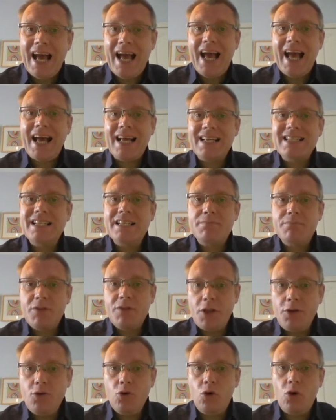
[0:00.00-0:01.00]
As is the
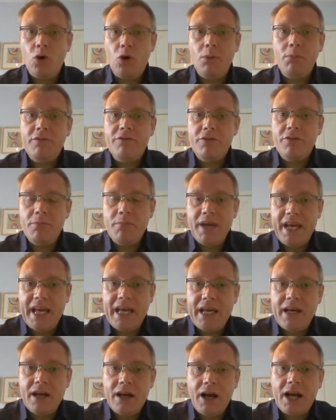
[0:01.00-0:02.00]
norm for
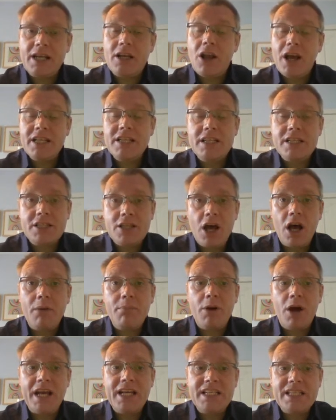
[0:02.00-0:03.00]
me, I'd like to start
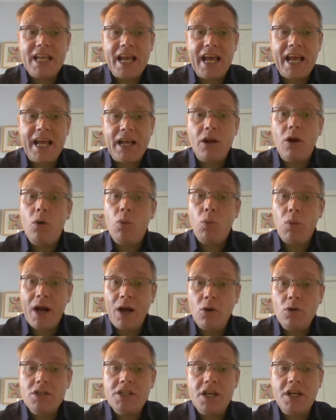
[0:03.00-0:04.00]
by saying
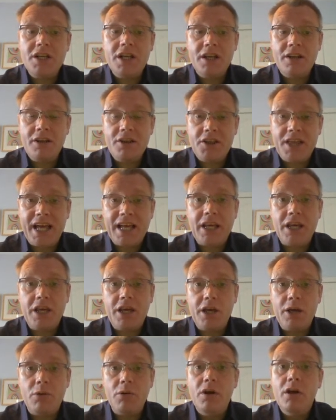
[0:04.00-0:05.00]
well done and thank
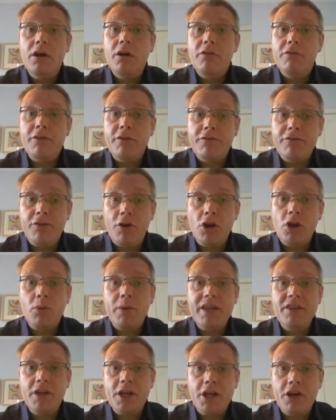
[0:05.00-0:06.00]
you for
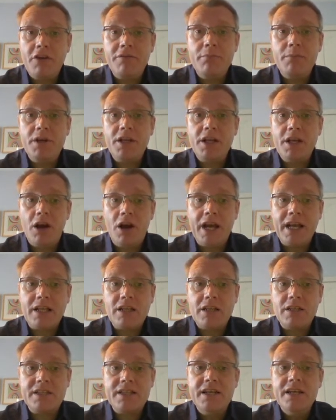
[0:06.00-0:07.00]
following the government
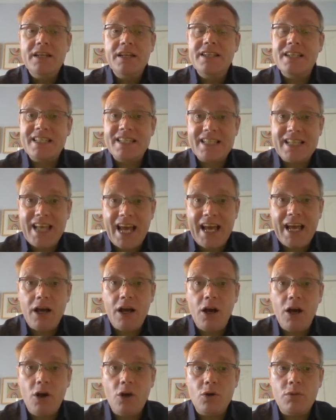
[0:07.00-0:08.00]
guidance to stay at
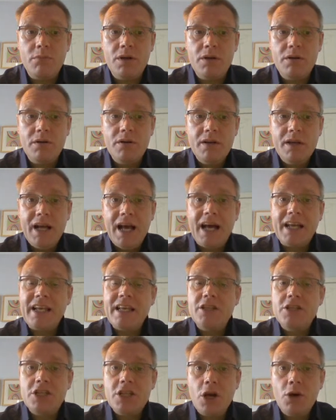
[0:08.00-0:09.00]
home and in
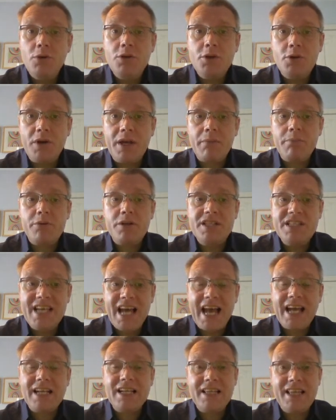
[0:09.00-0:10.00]
so doing
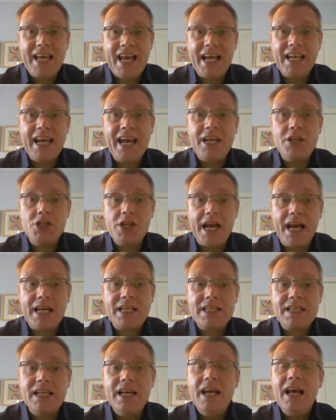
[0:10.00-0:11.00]
protect the
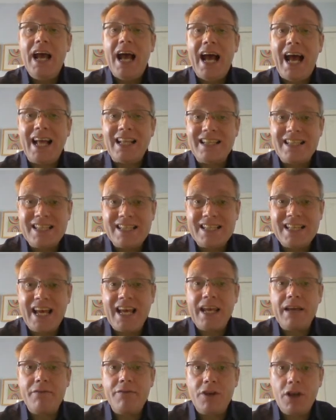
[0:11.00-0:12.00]
NHS and
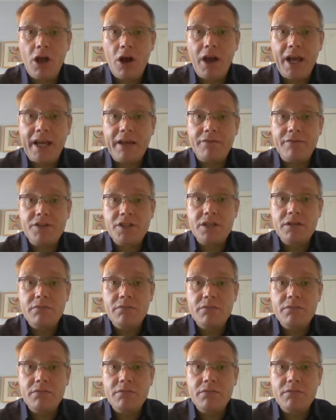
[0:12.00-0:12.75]
save lives.